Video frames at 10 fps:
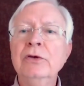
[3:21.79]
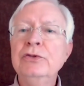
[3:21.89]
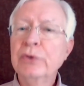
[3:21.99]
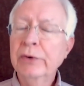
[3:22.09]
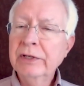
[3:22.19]

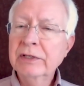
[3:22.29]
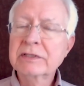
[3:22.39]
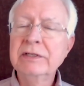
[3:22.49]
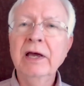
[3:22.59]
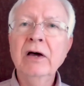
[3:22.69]
Joining
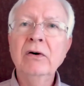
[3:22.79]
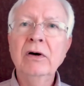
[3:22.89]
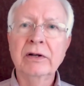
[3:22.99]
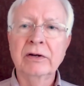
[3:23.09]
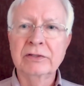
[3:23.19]
us now
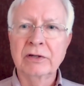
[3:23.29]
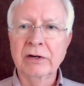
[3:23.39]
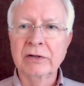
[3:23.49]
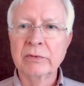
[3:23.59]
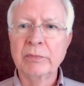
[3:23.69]
on our
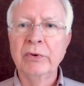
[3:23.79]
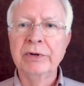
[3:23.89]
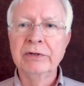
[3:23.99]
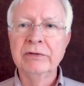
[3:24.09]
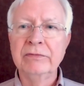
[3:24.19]
target
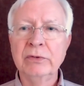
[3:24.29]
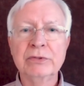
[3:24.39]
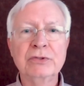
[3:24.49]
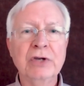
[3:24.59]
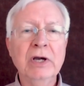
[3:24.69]
report interview
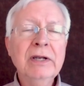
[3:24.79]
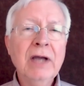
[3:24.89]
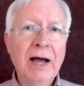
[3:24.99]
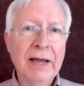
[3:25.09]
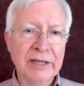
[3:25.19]
is John
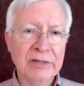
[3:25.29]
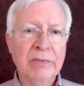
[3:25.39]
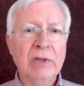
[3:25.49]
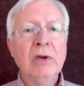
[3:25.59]
Hyde,